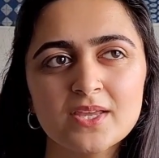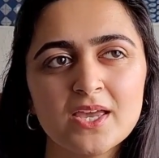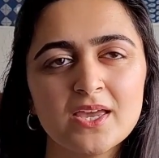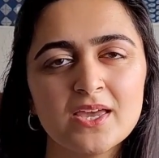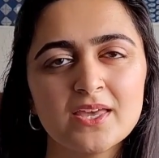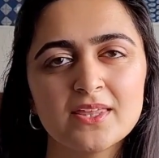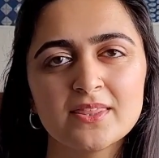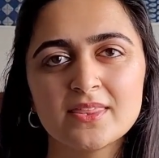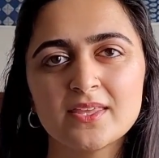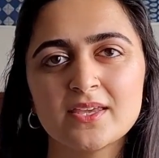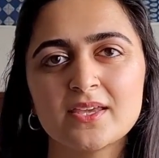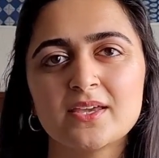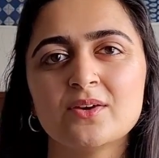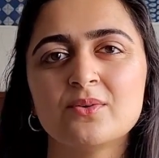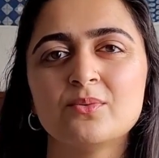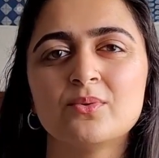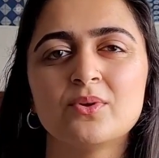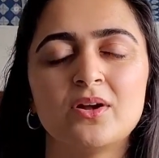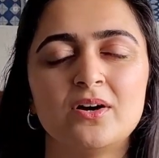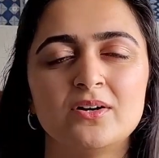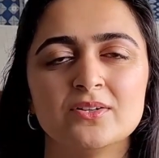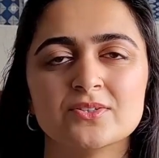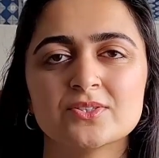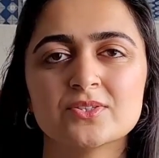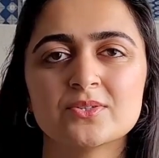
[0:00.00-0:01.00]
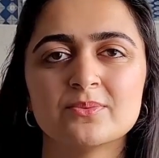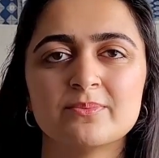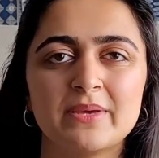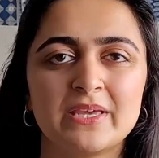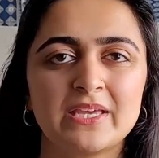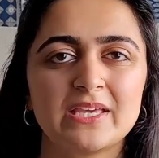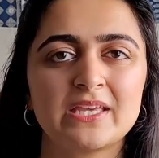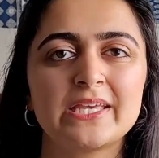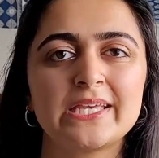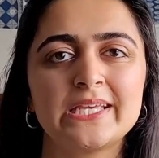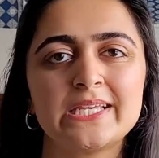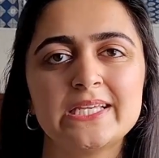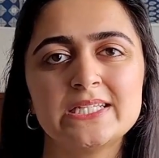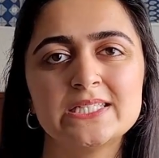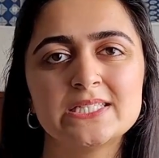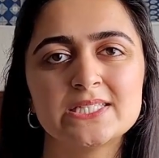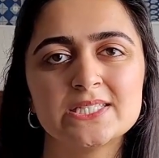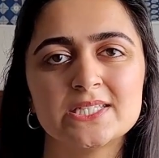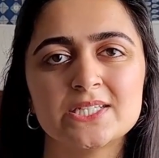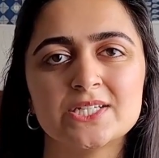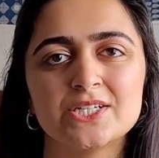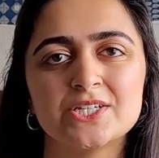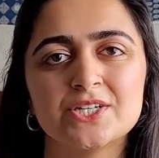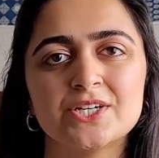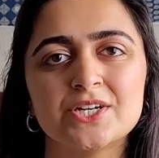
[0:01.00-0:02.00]
I think it would also make it
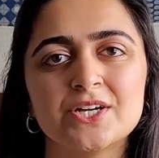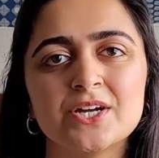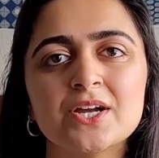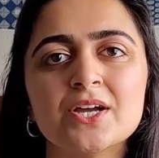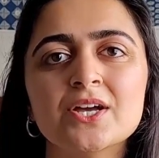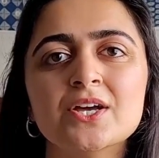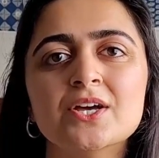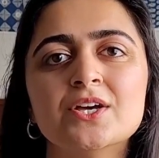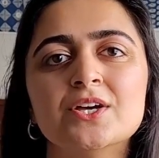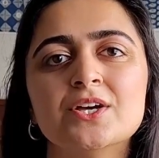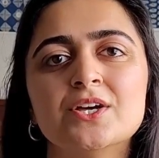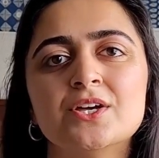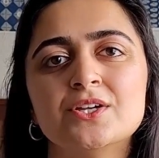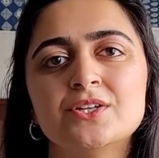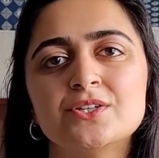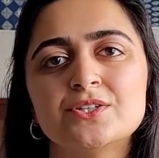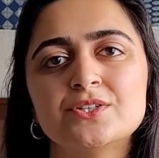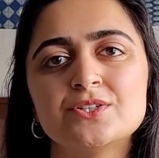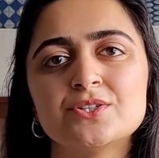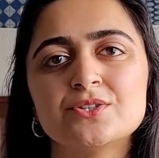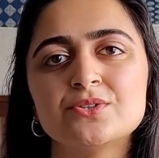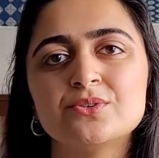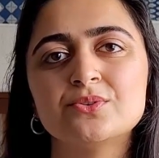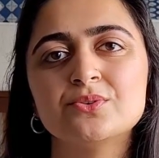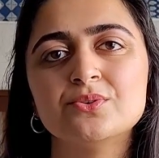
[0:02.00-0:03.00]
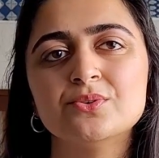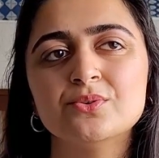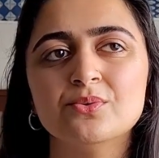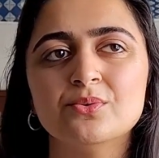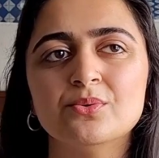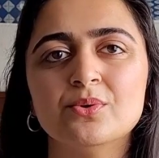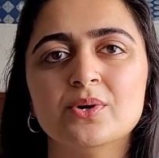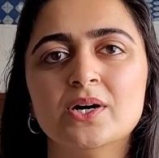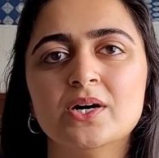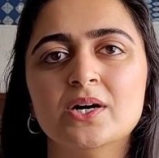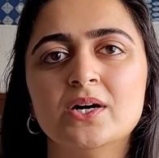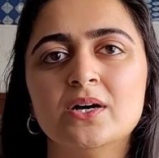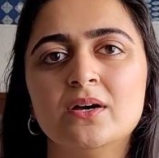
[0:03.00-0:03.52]
easier to